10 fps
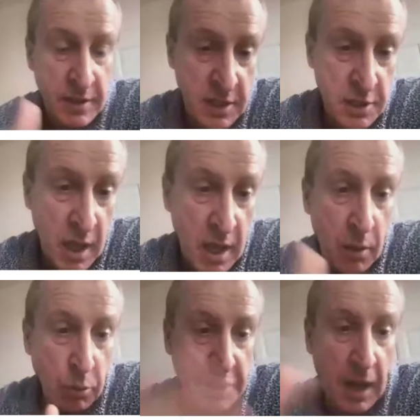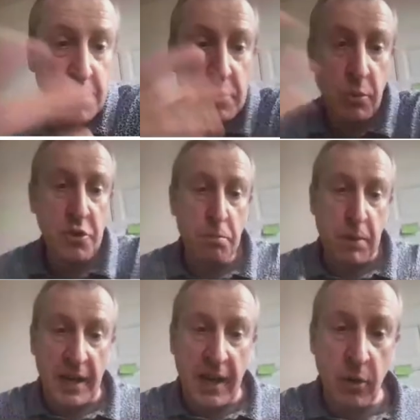This is what happens when you
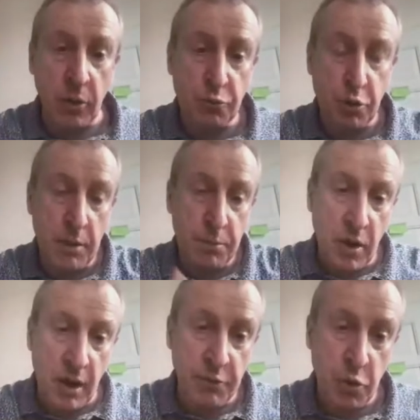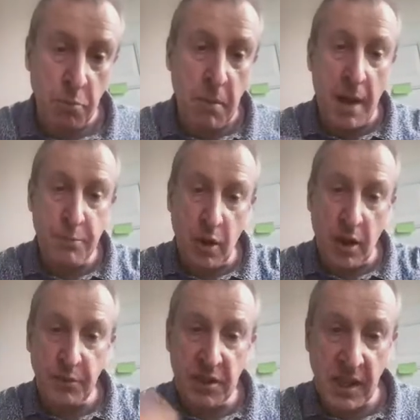plan a long trip. You have your map, you
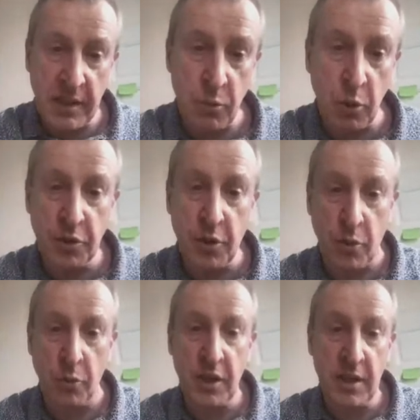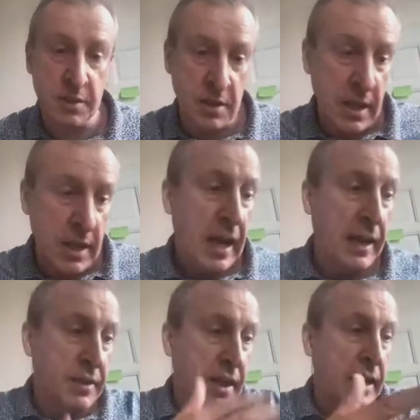have decided what the road is,
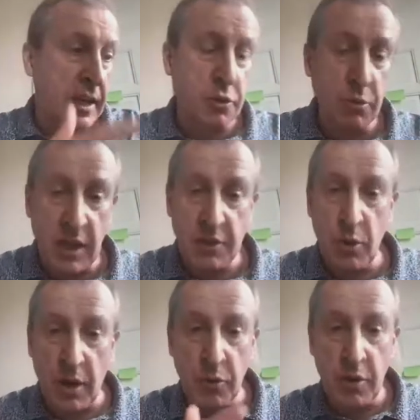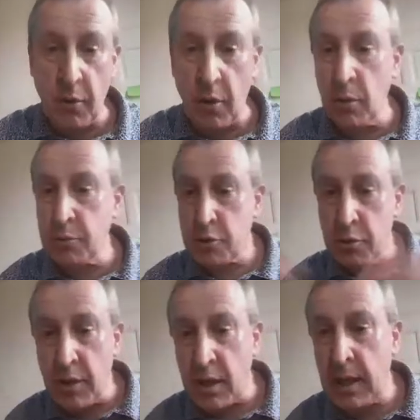and then as soon as you are on the road,
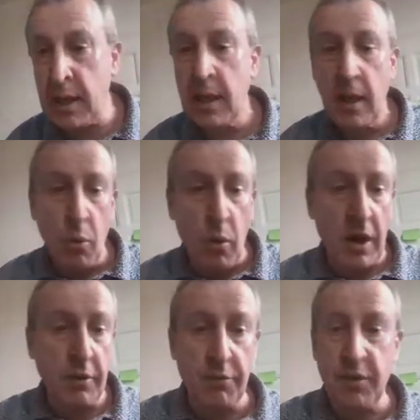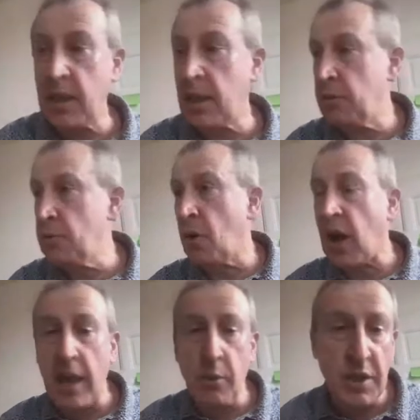suddenly one of the you know
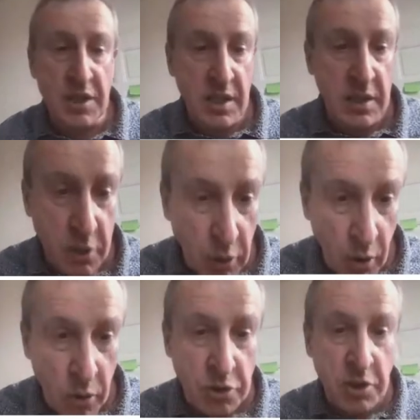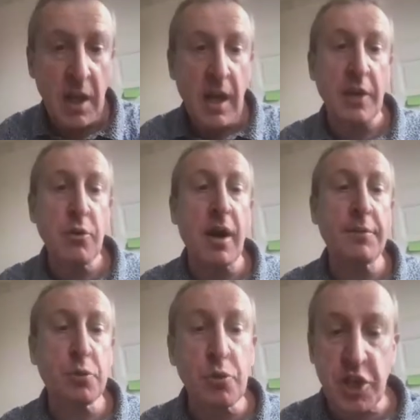highways is closed, and you
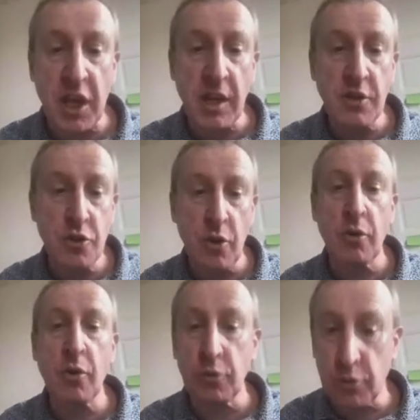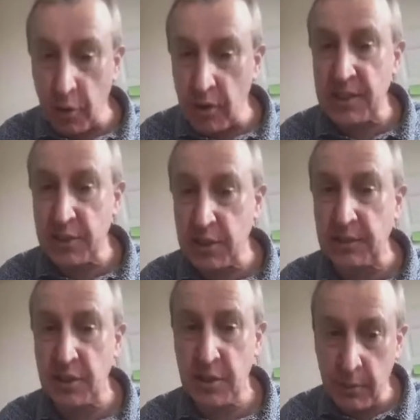have to change your control
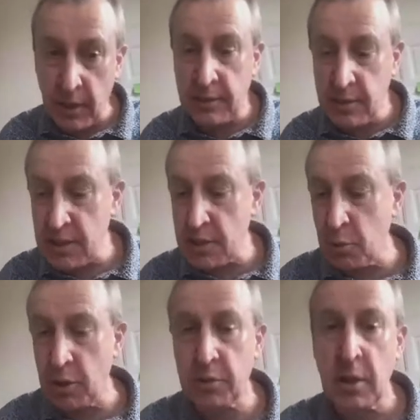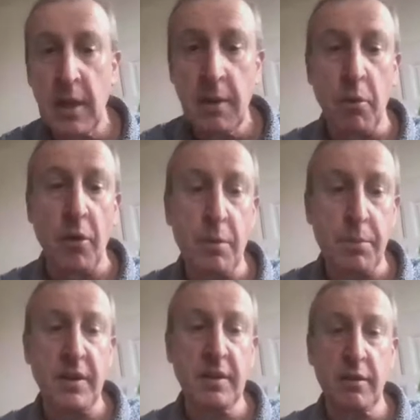strategy, right? This is what model
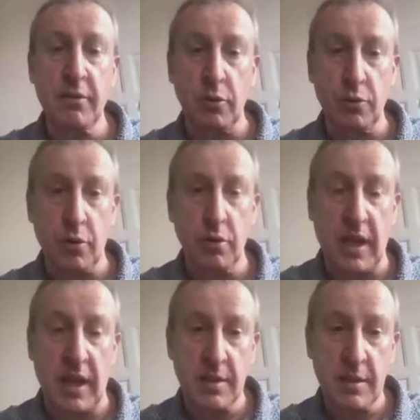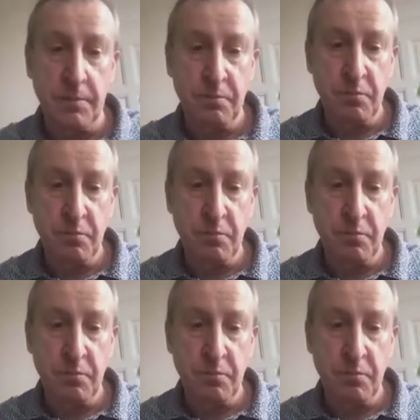predictive control does.